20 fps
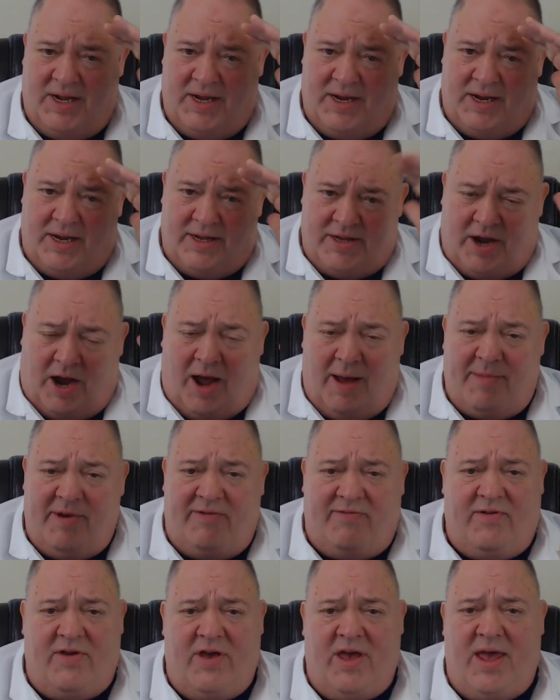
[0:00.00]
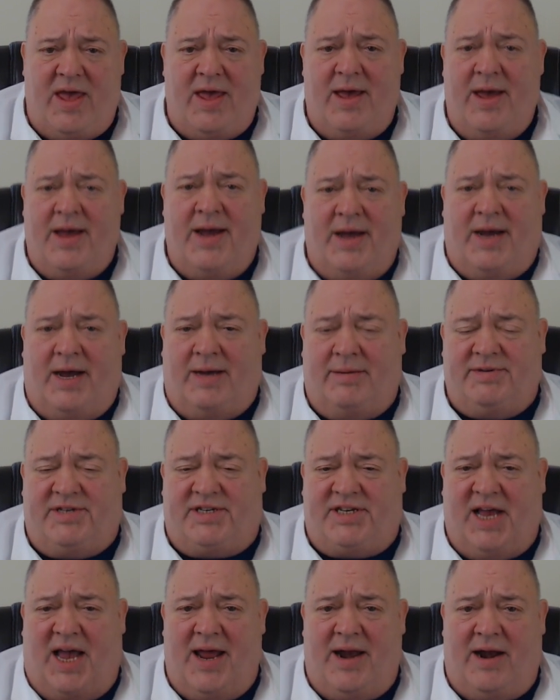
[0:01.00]
Tommy V, I'm
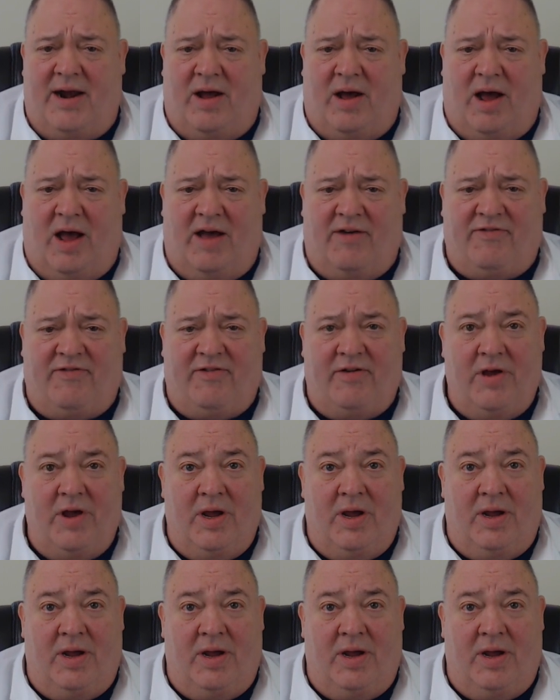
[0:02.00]
signing off.